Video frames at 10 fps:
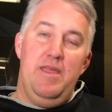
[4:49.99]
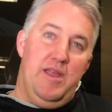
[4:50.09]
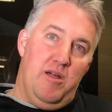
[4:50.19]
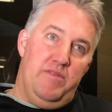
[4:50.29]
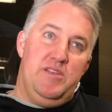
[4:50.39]

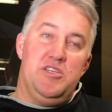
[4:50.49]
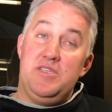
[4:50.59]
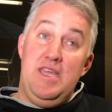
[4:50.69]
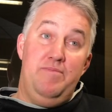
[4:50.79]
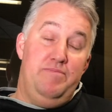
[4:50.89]
You know, and then
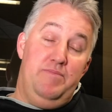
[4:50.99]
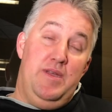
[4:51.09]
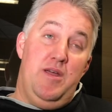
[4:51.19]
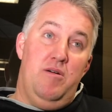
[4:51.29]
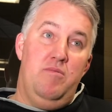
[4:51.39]
just keep, you
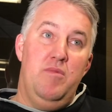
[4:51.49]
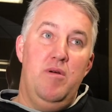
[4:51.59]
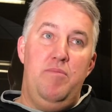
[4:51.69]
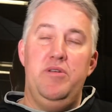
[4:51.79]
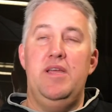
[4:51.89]
know,
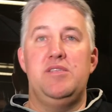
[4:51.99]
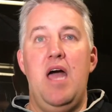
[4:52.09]
putting in